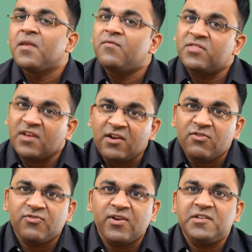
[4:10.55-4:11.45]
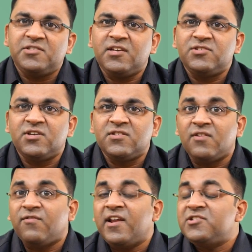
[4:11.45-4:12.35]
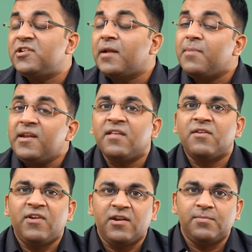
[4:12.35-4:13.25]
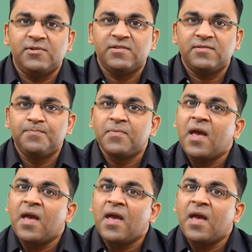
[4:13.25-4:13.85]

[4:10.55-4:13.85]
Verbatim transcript: with interest rate changes, inflation, and many other variables.